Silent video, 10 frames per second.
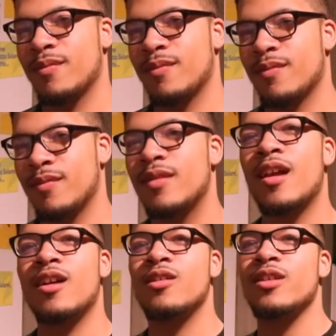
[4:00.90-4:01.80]
Gesicht or something?
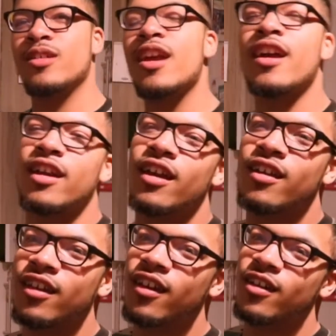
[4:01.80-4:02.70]
No, it's, yeah,
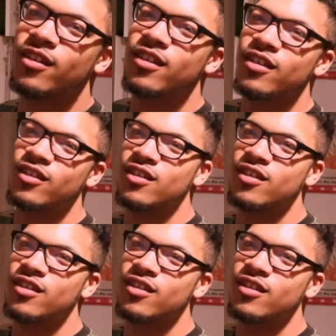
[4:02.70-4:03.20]
Gesicht.